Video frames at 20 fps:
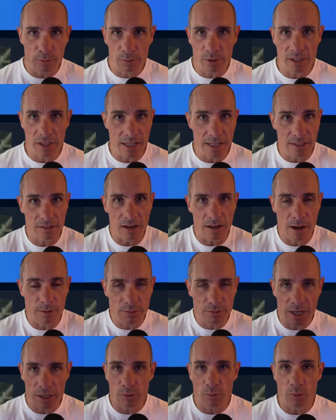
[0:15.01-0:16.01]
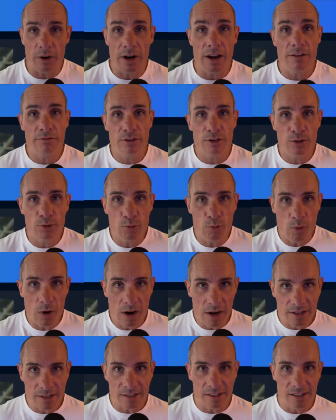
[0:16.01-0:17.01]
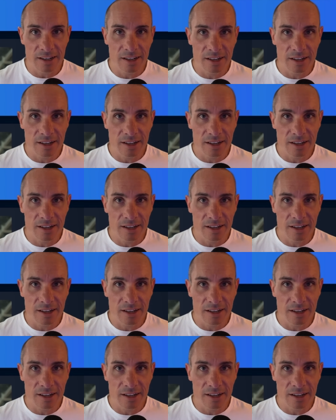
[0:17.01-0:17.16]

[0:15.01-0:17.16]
place, object, whatever you want